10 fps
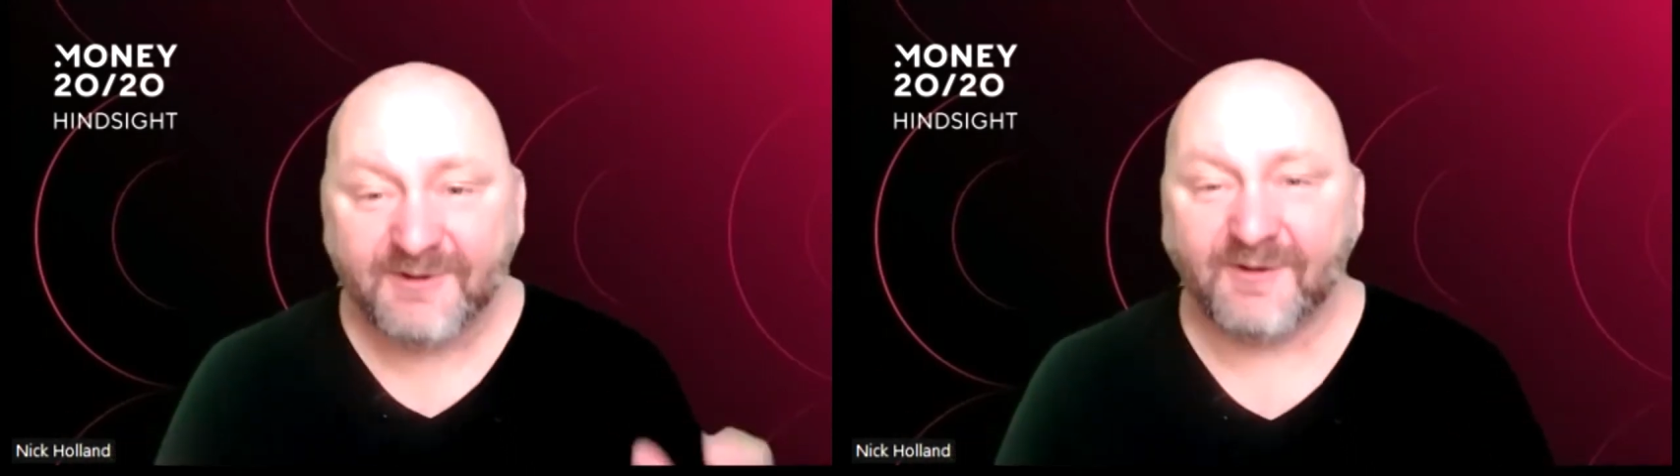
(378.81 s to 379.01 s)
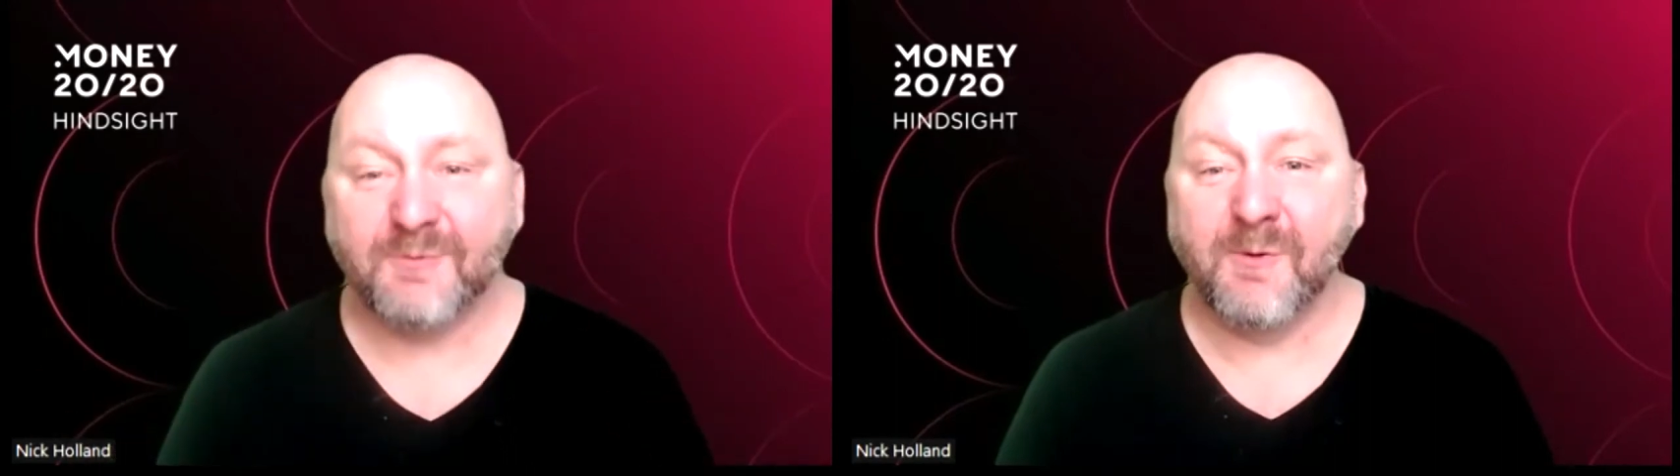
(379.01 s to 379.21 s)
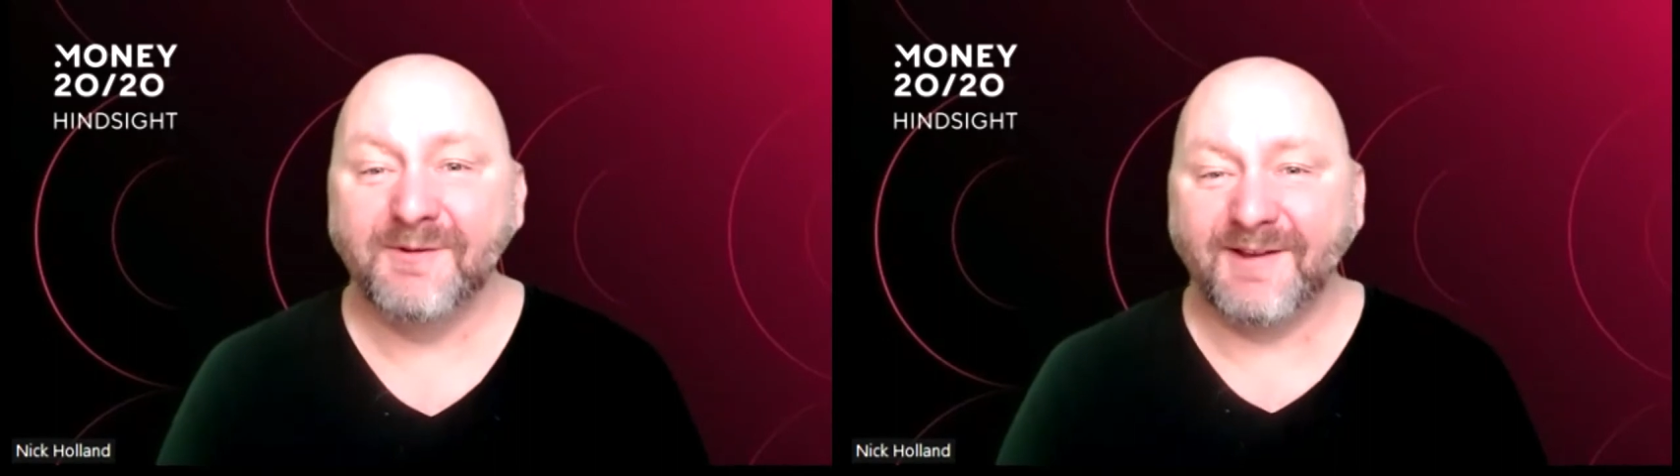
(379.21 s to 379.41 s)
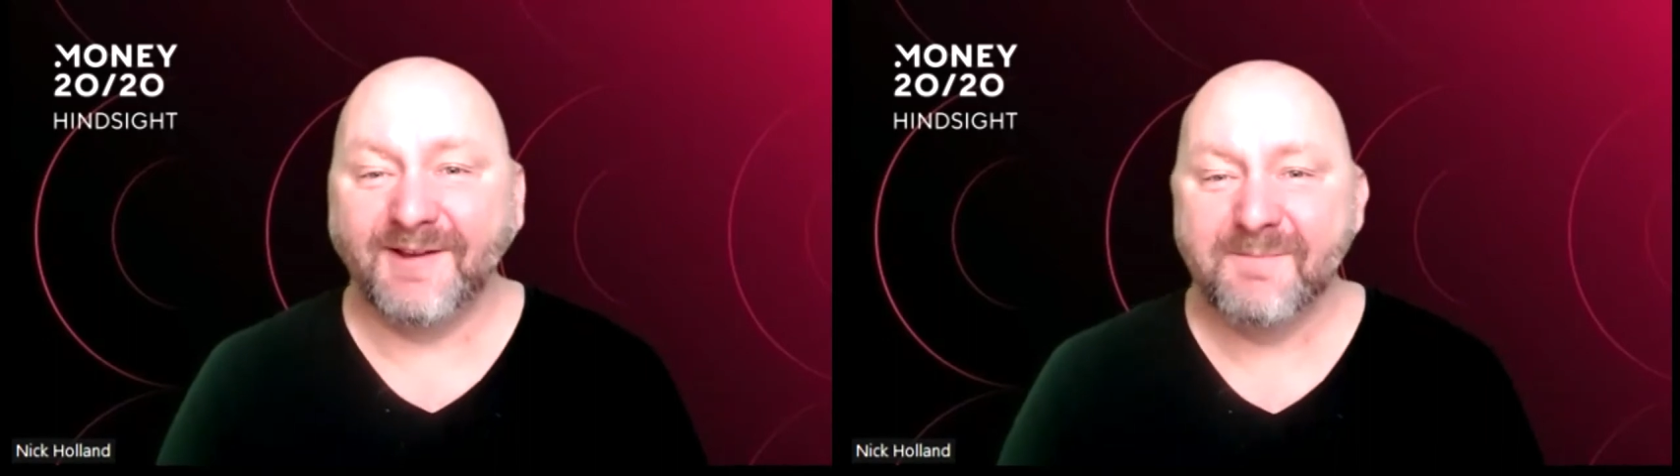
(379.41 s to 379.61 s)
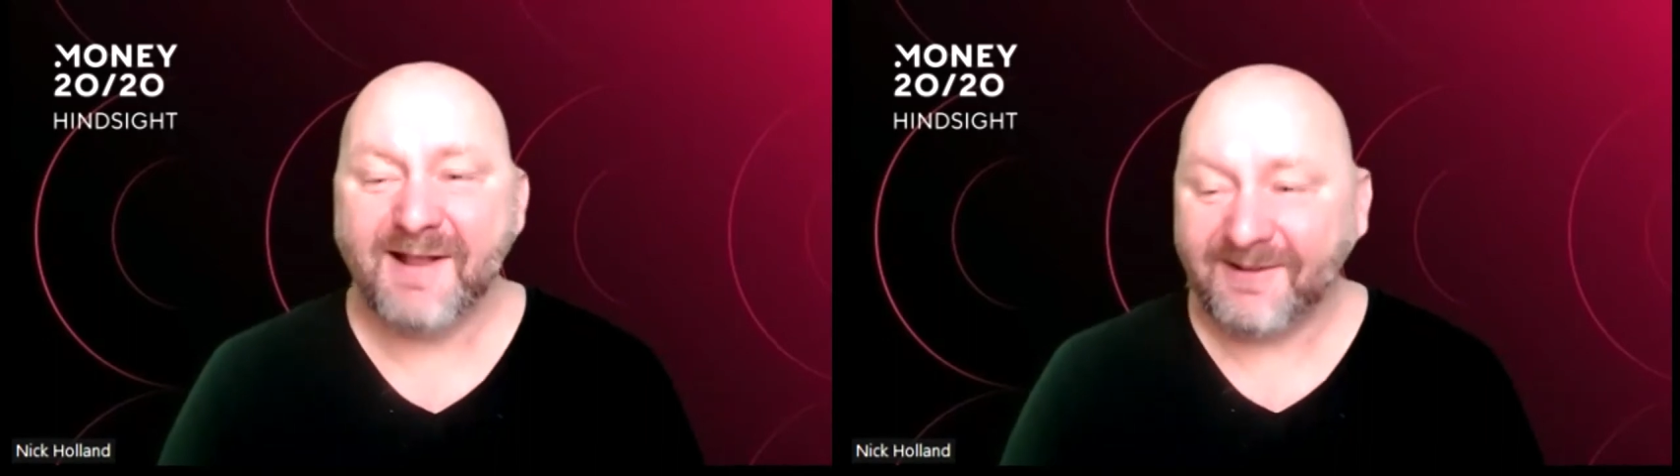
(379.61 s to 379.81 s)
I just wanted
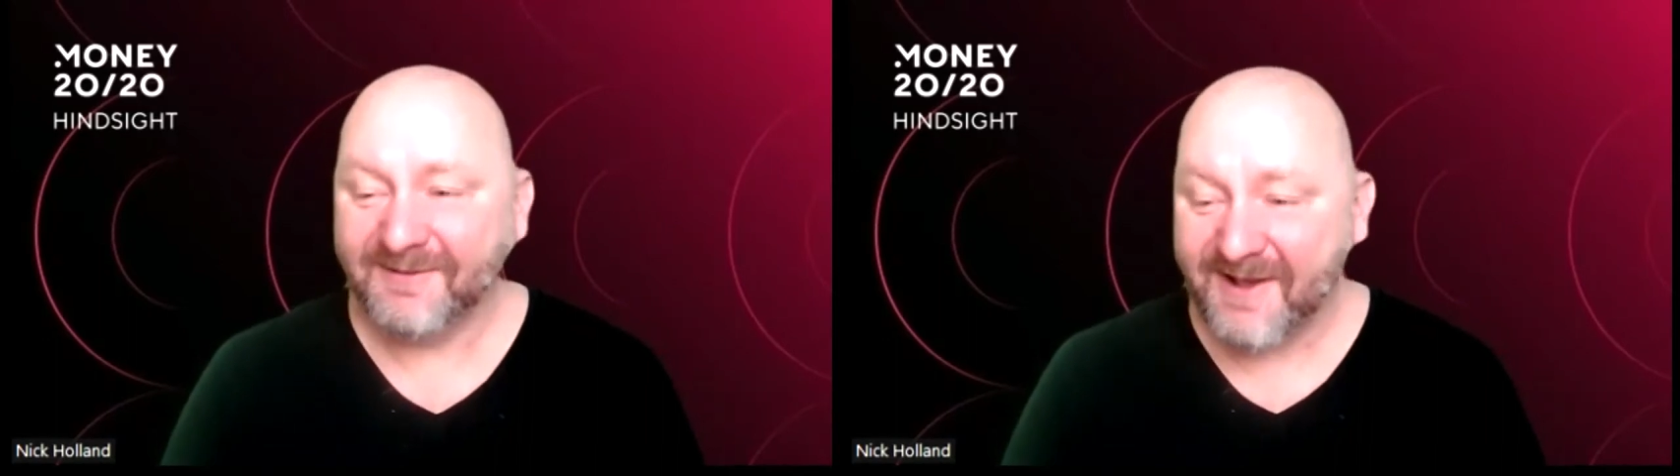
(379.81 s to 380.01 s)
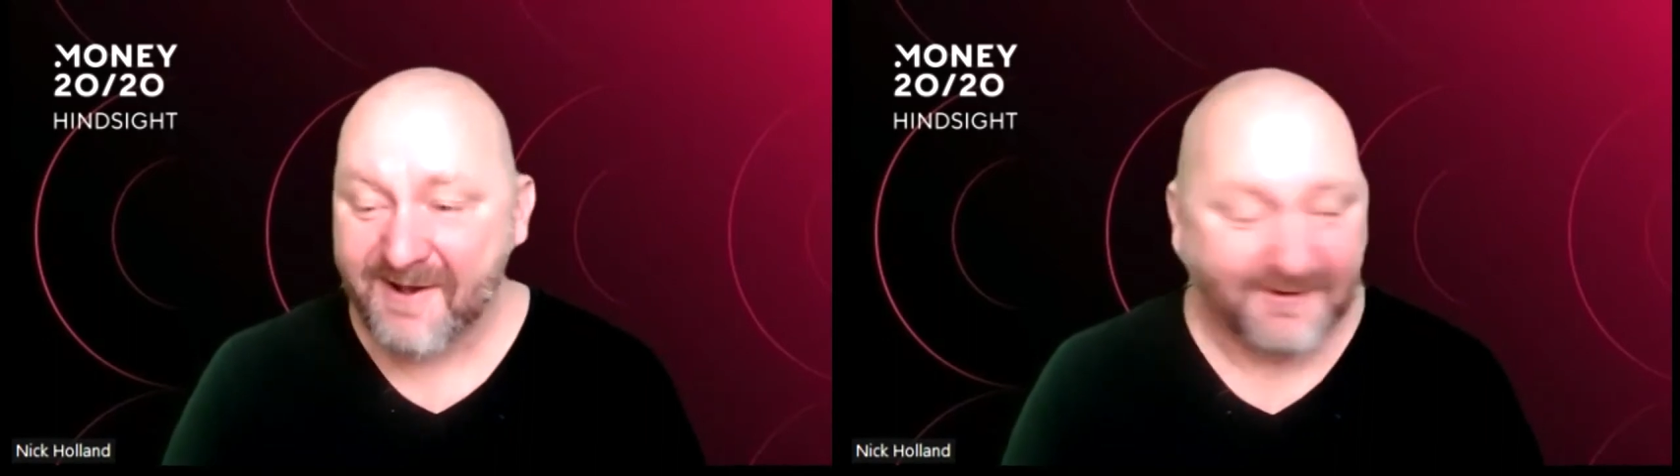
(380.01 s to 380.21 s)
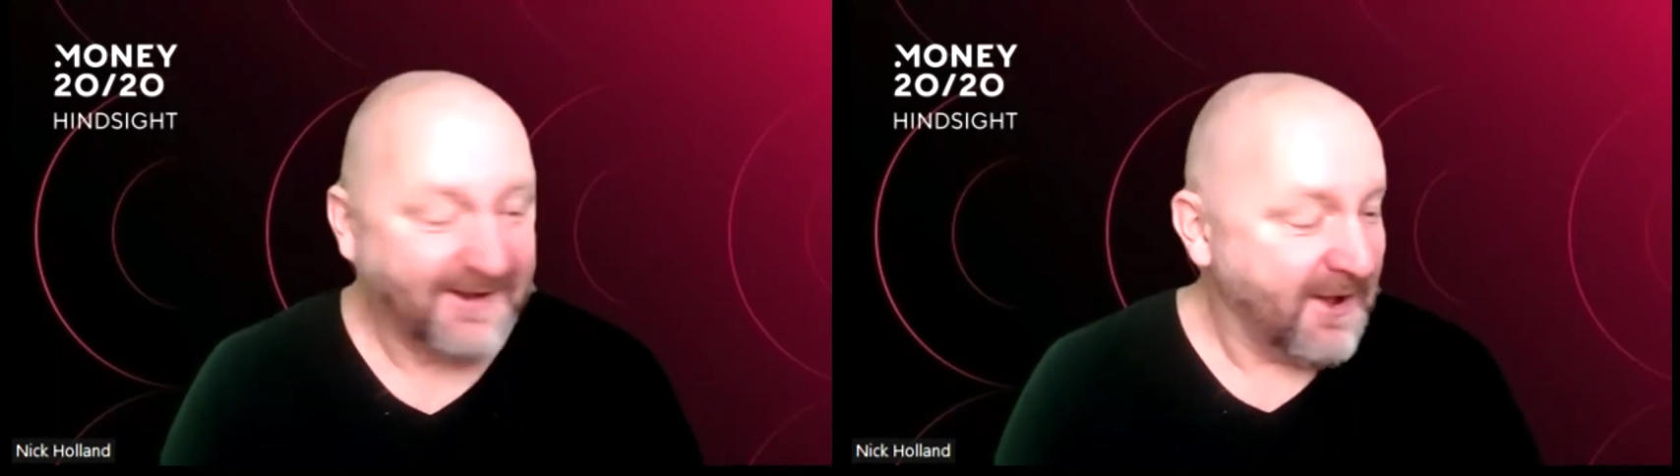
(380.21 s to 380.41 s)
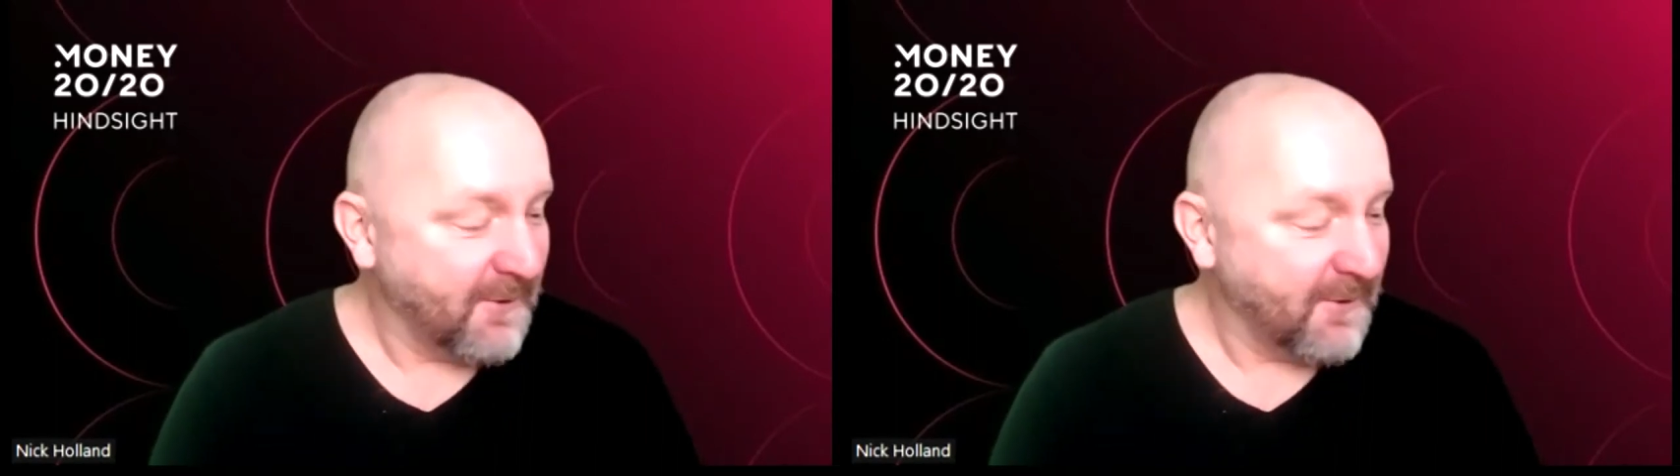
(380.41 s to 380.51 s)
a metal card,